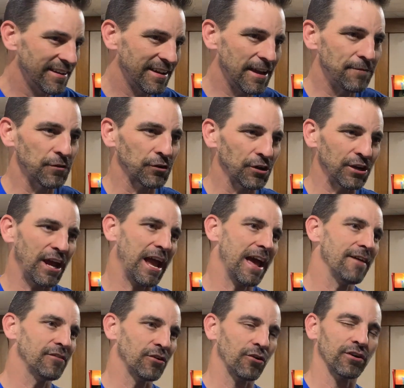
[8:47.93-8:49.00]
if you're gonna
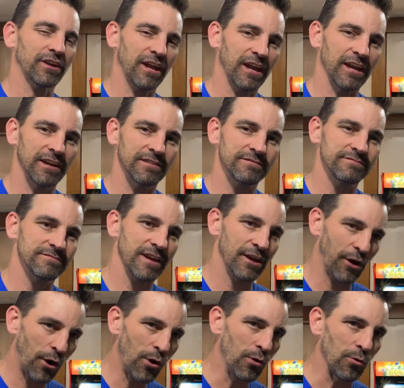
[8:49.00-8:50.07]
have an arcade at
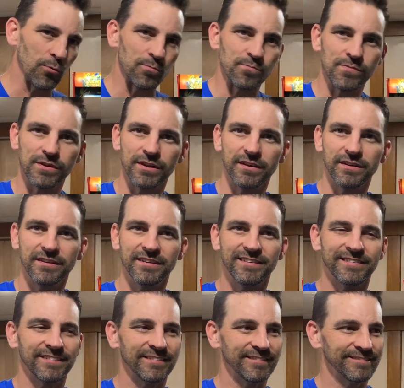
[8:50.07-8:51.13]
home,
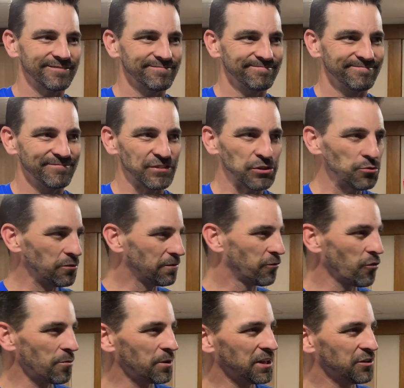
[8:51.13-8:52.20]

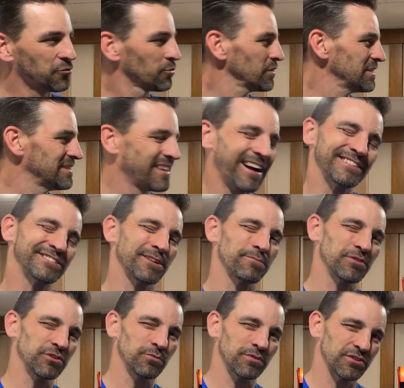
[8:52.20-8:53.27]
uniformity is really not
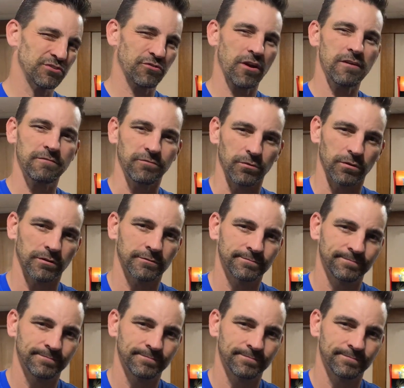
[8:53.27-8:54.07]
something you want to strive for.